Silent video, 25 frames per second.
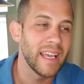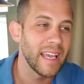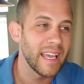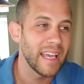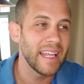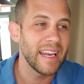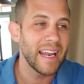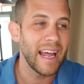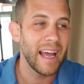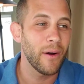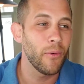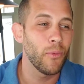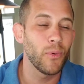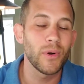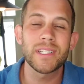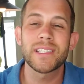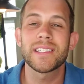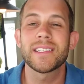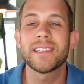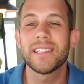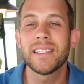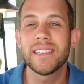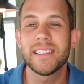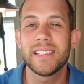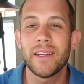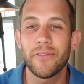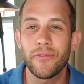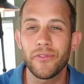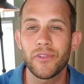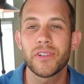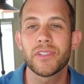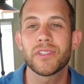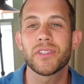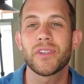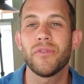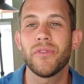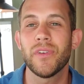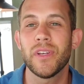And what's the
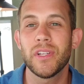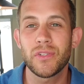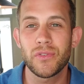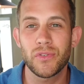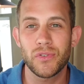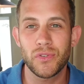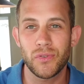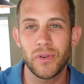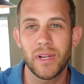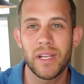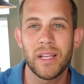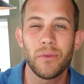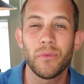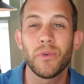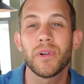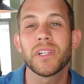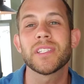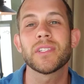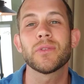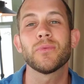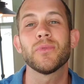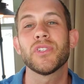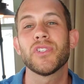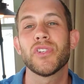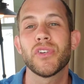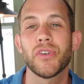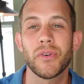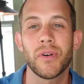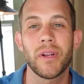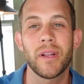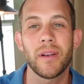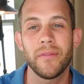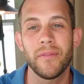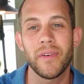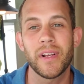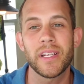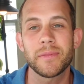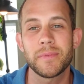difference of interest rate and what's the return on
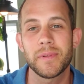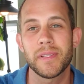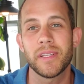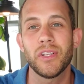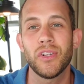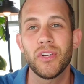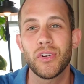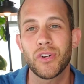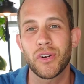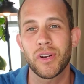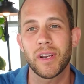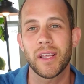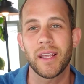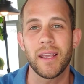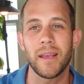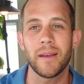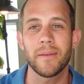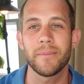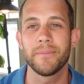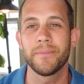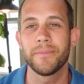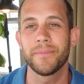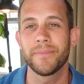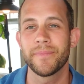investment that you're going to get?